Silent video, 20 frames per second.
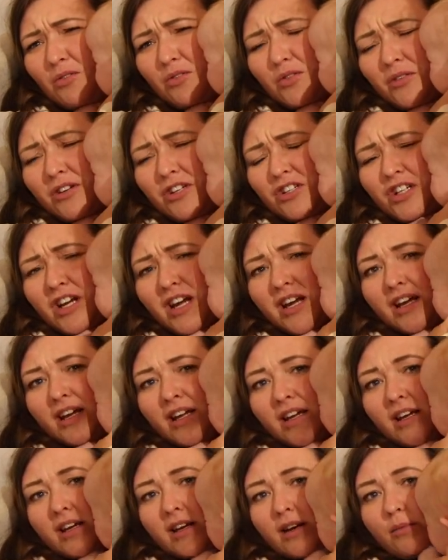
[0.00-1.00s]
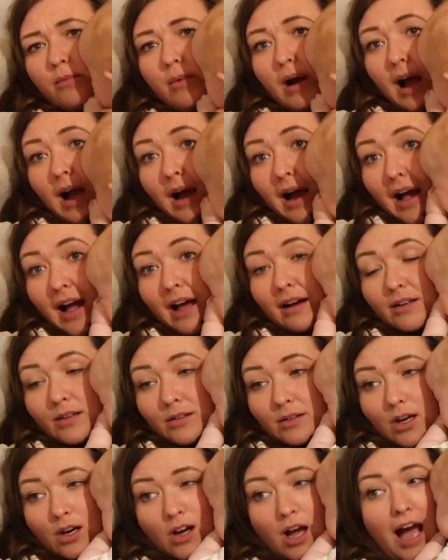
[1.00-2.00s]
Not Squisher.
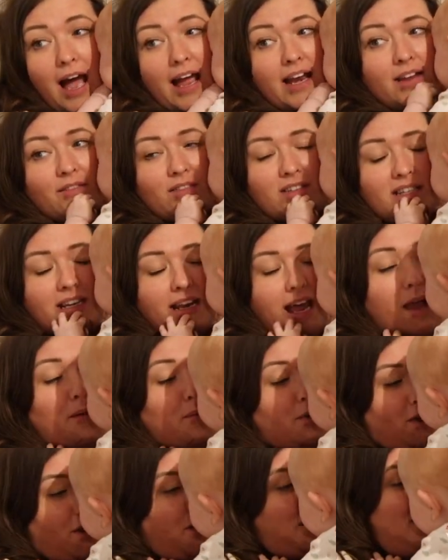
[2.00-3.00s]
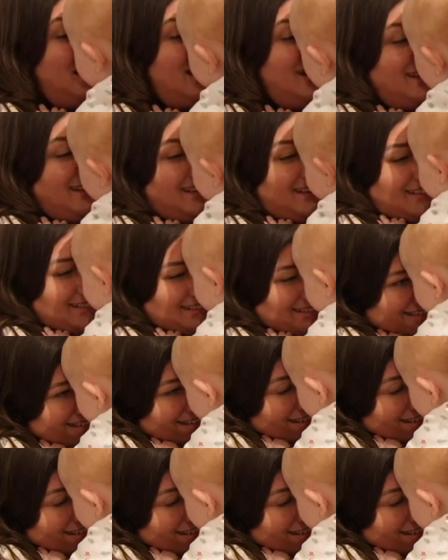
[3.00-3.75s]
I never said I would.